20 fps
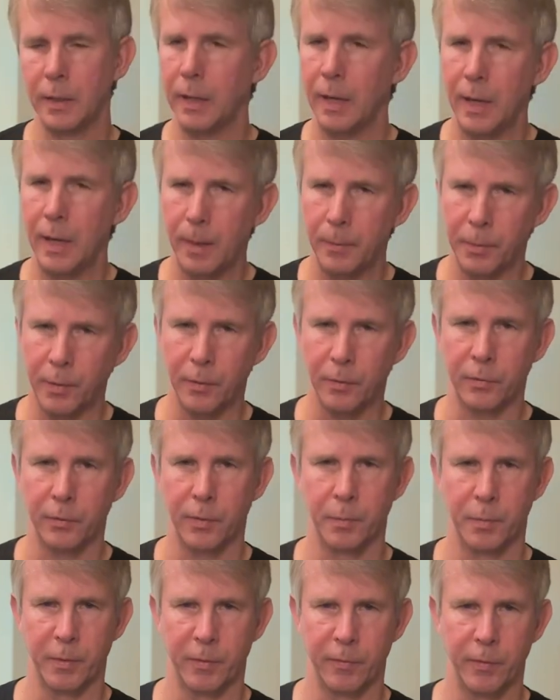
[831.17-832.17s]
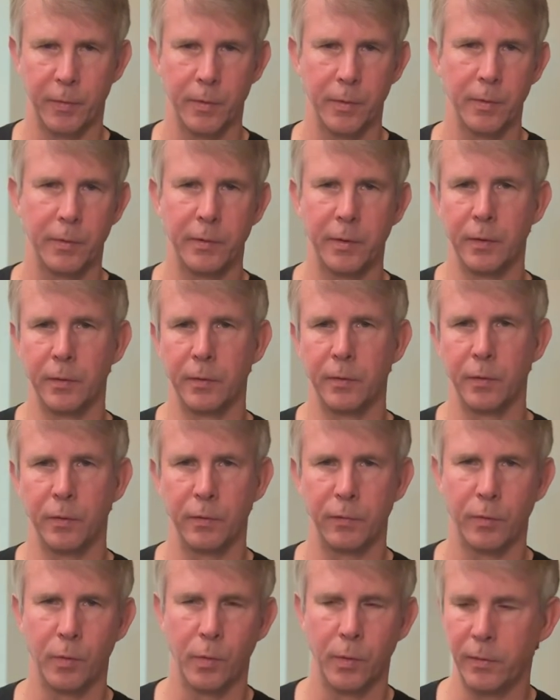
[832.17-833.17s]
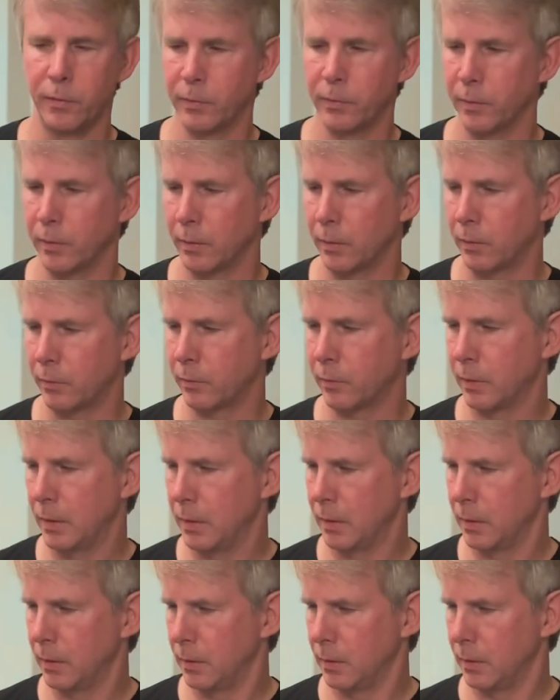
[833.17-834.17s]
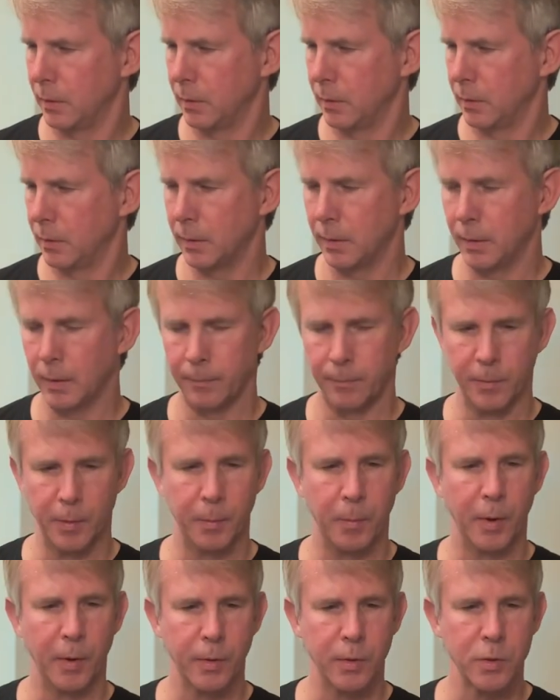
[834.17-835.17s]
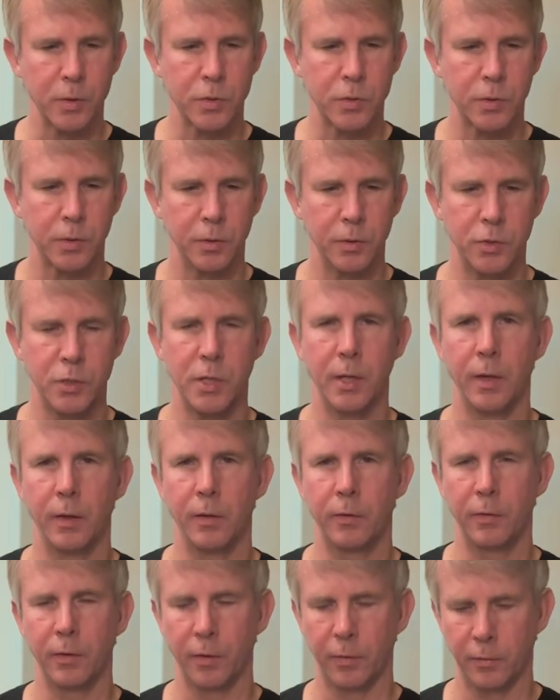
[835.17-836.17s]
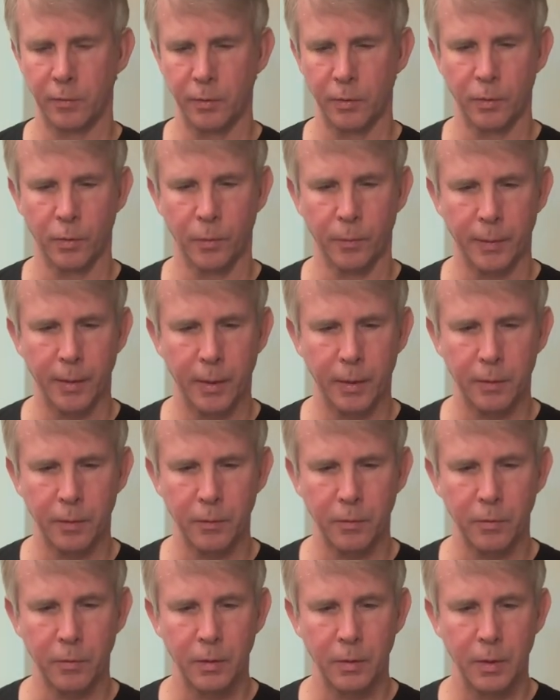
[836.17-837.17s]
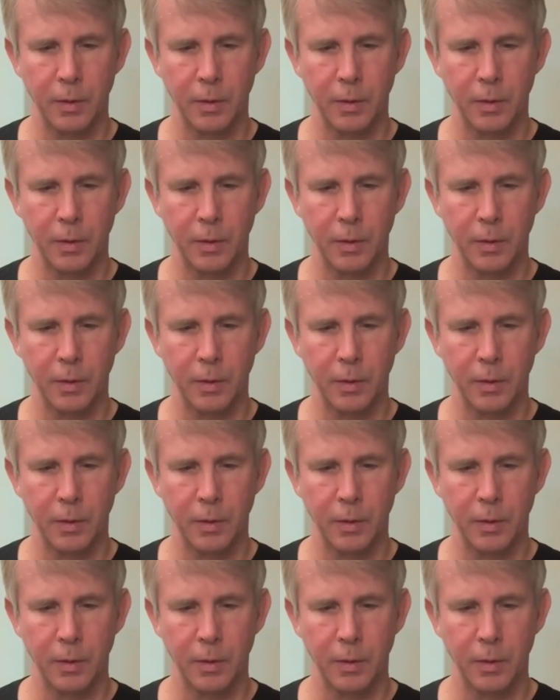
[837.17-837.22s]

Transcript: I personally prefer the 10 through 46, the burnished GHS nickel rockers.